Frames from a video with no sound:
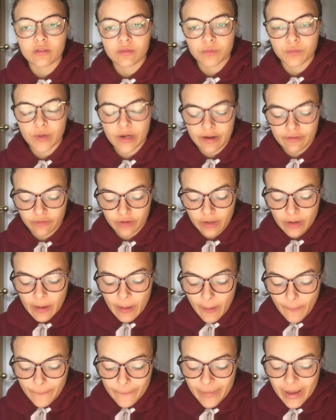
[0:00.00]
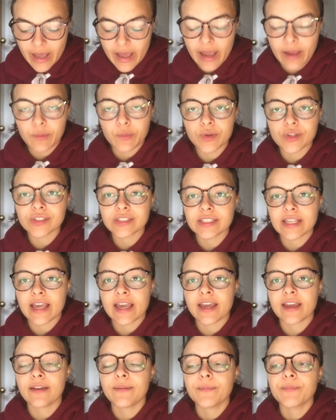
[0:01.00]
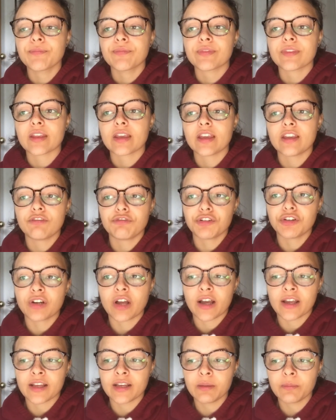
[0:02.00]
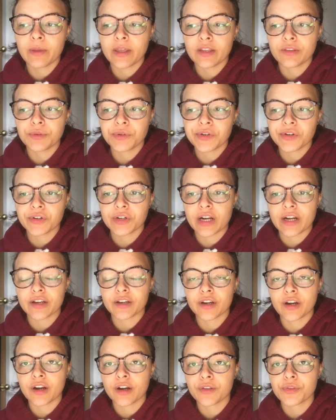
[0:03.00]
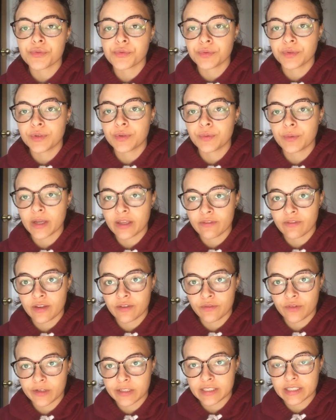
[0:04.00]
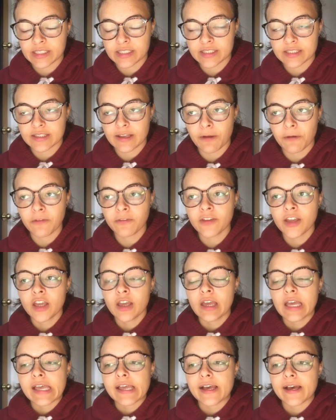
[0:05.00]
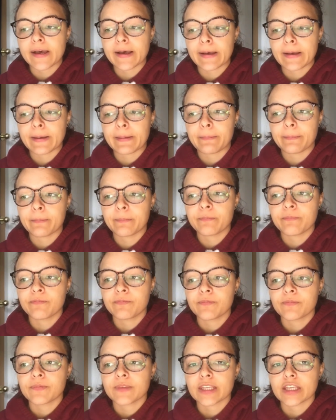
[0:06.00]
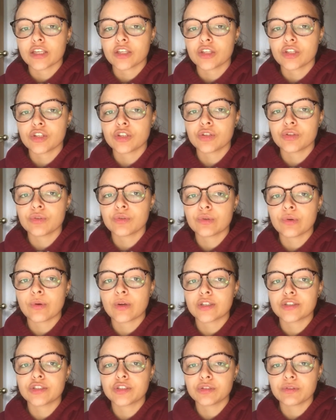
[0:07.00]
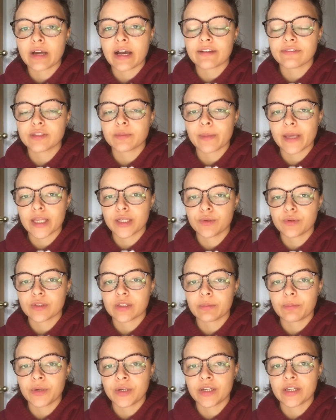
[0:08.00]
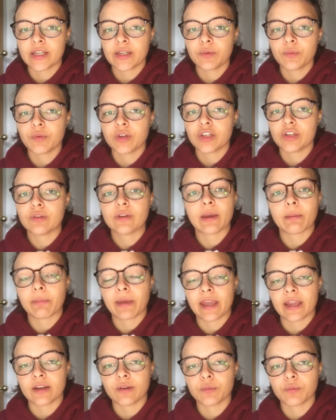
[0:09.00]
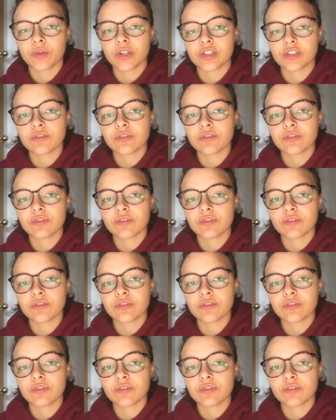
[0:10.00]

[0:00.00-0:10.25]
whatever. But I will say, if you're not getting paid through a credit card through Wave Invoicing itself, um, you do have to manually put in when you get paid, which